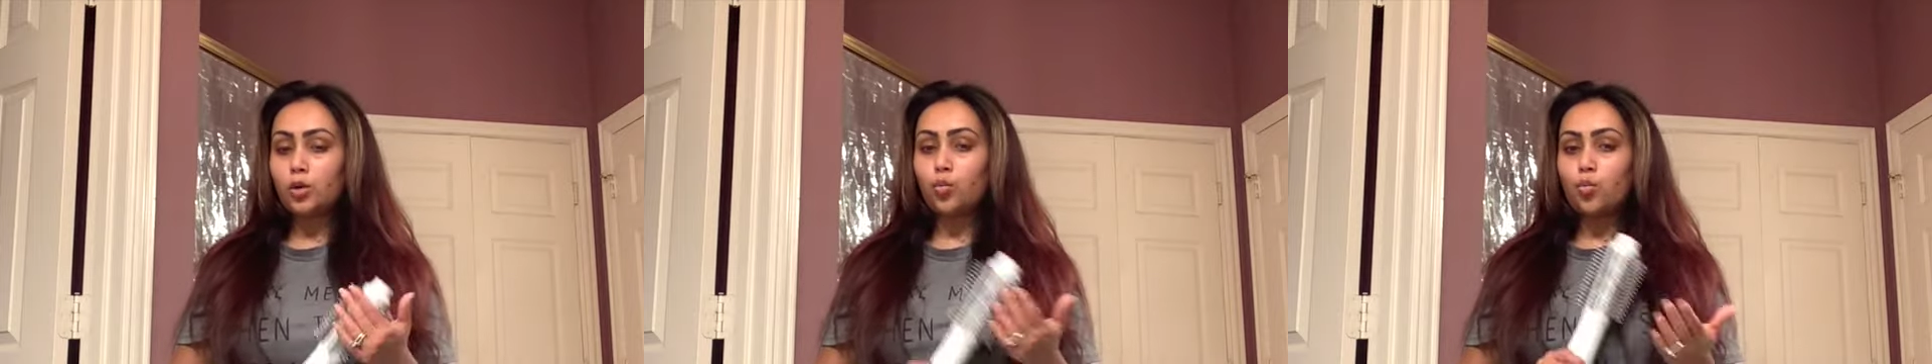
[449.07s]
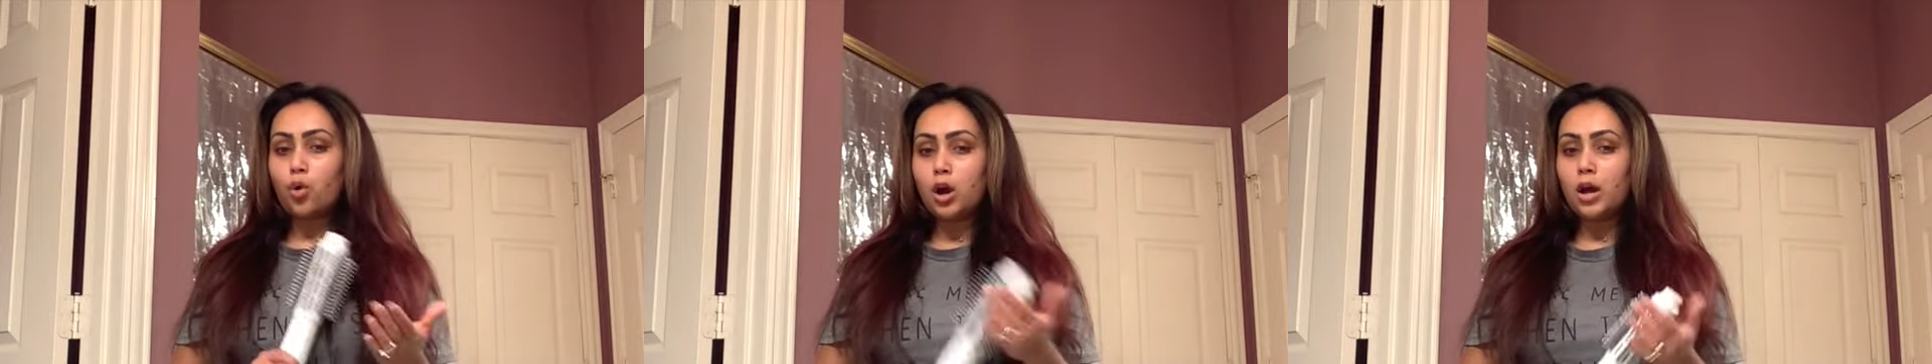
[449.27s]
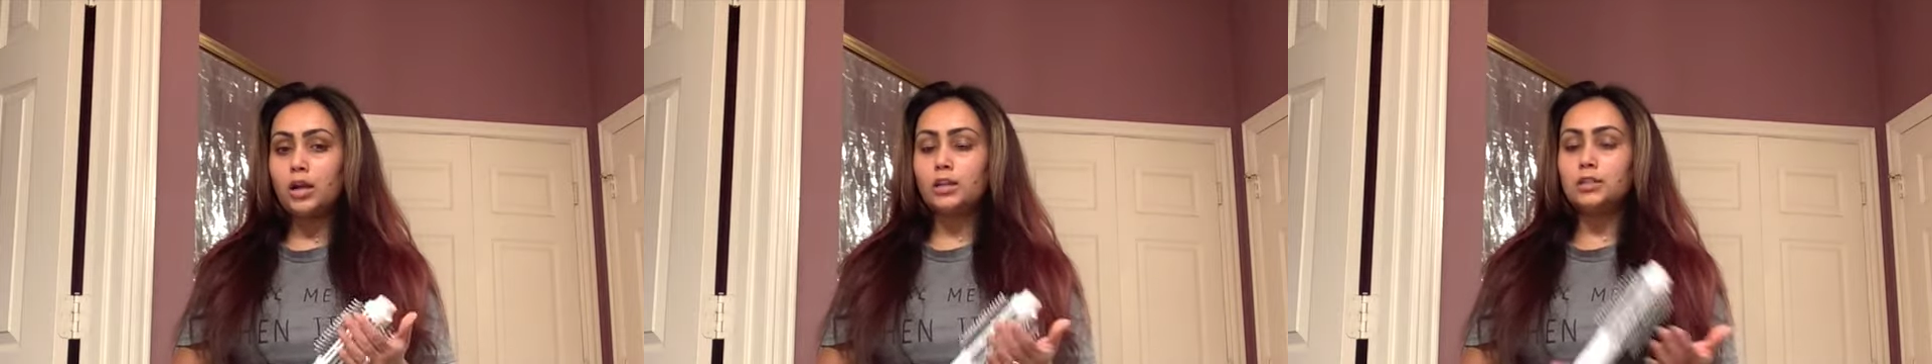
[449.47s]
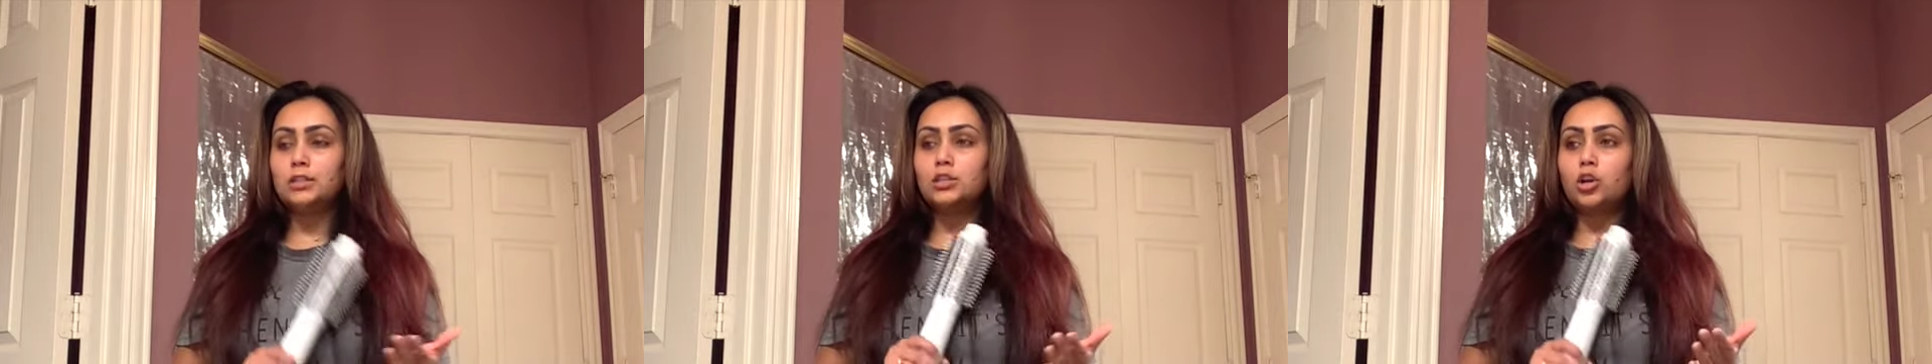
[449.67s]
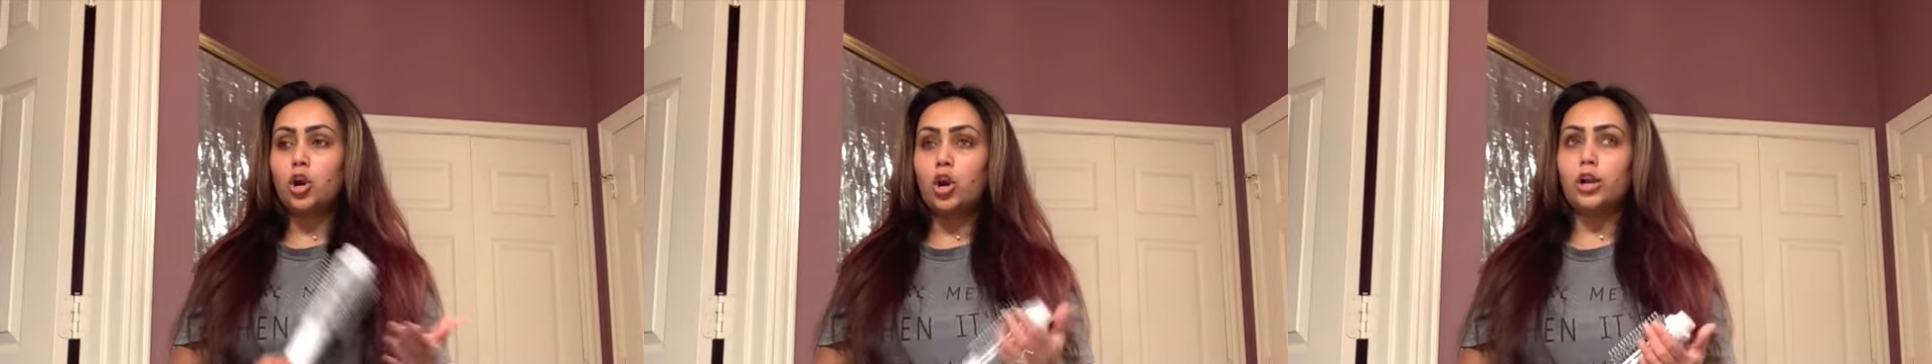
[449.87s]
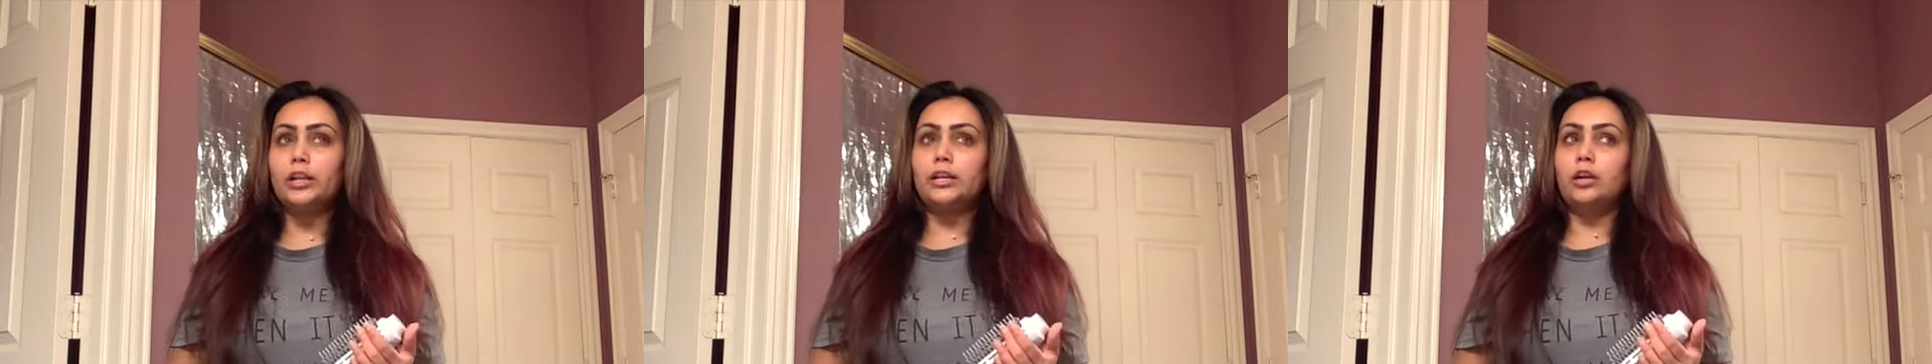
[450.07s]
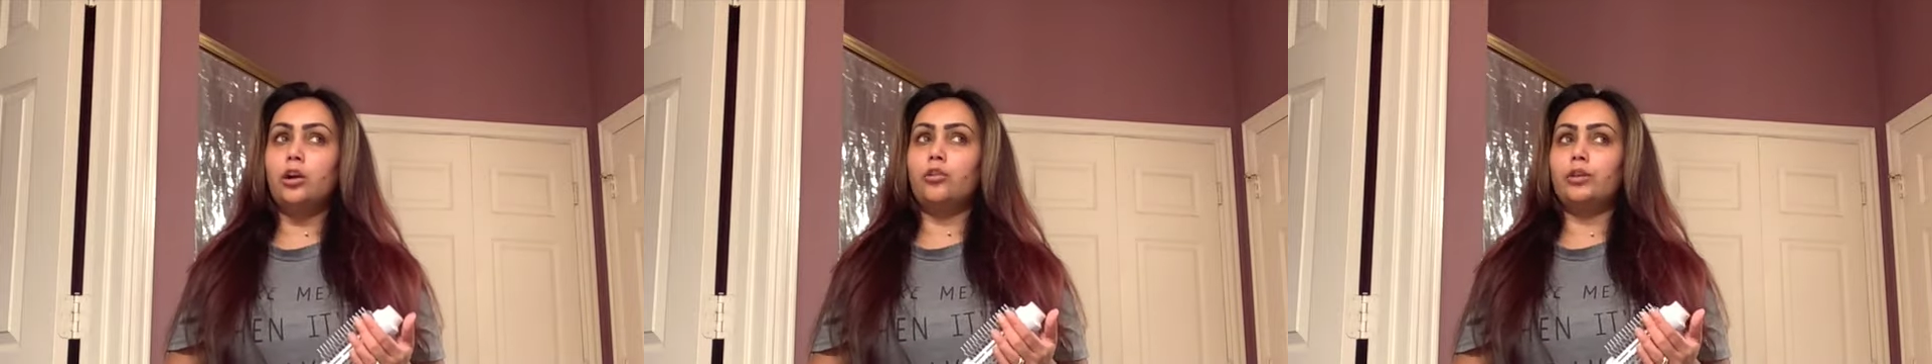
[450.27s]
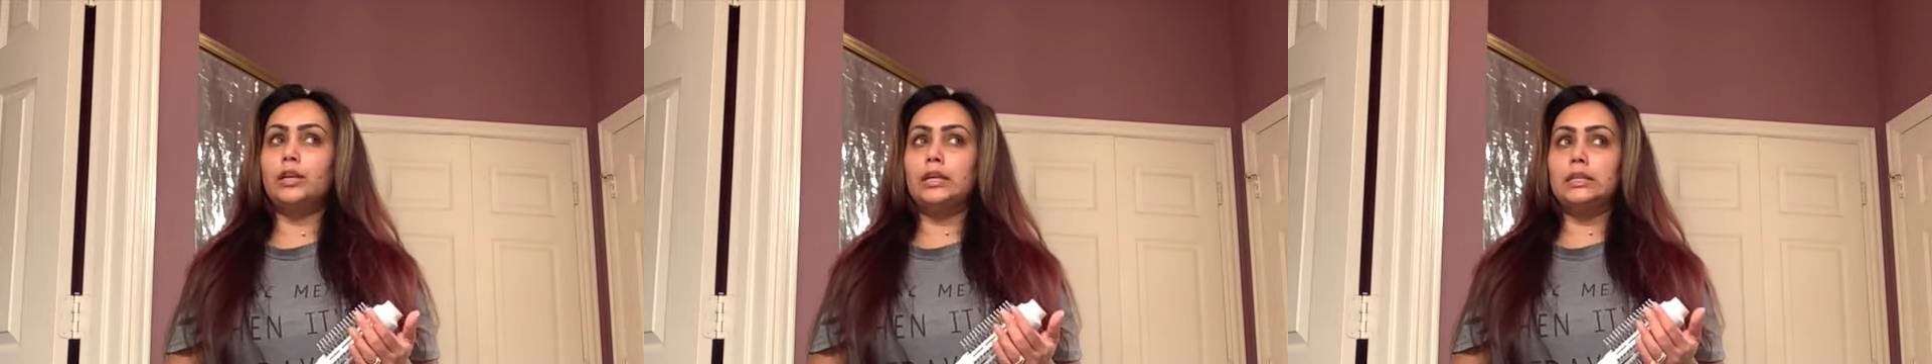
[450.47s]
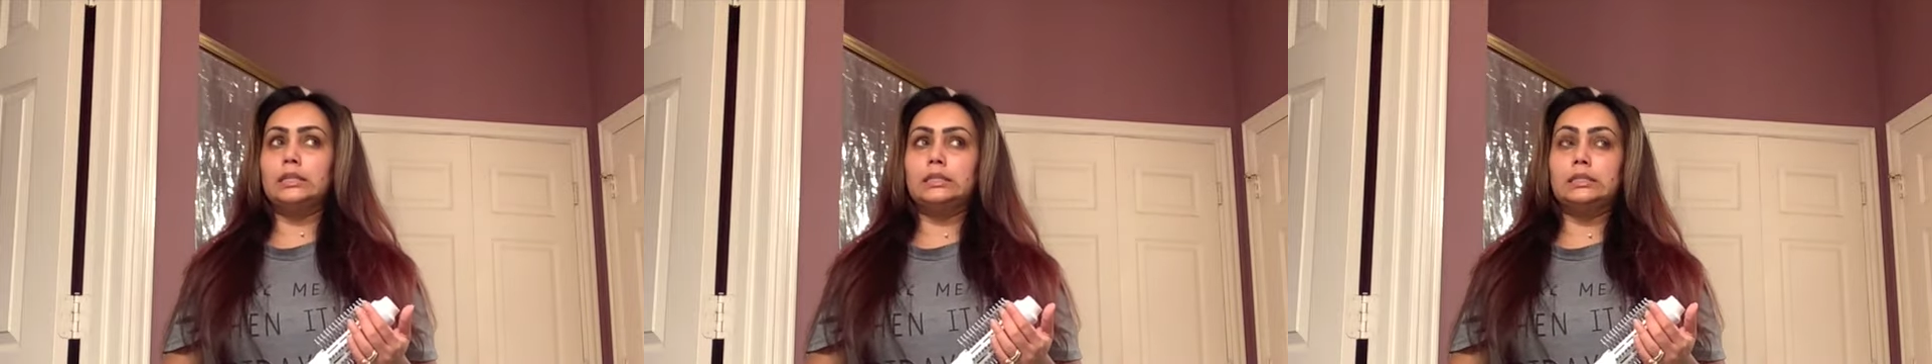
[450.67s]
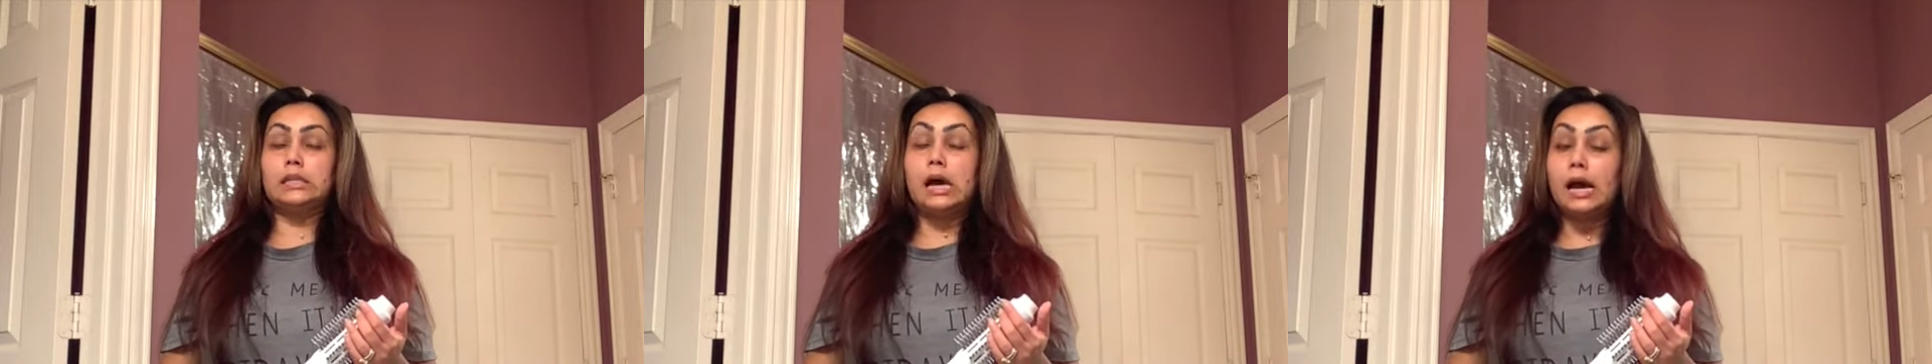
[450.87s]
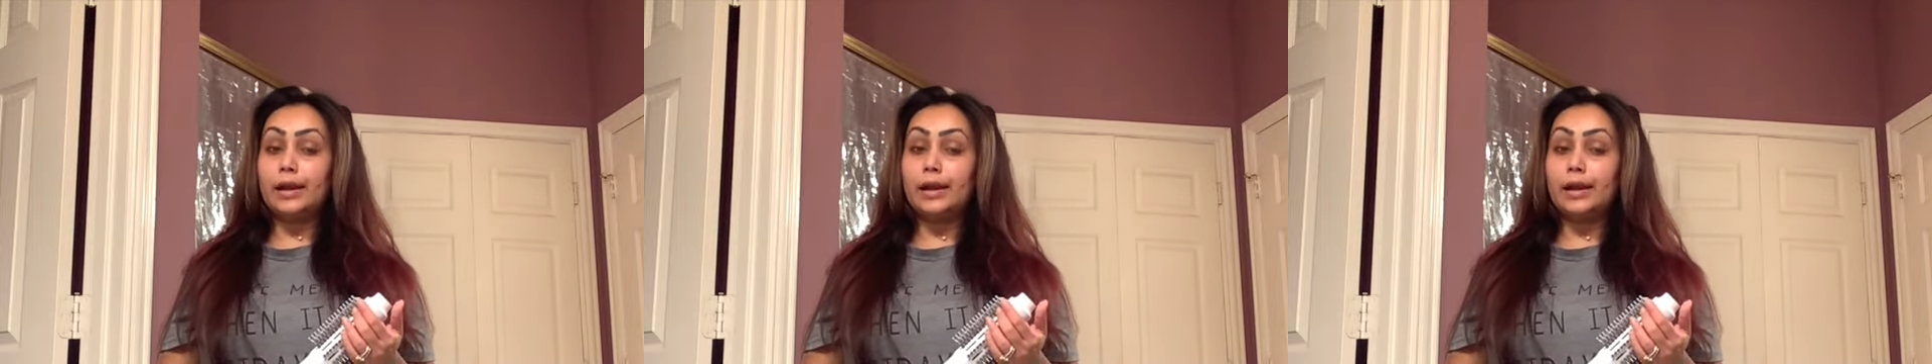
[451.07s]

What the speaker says: wands, curling irons,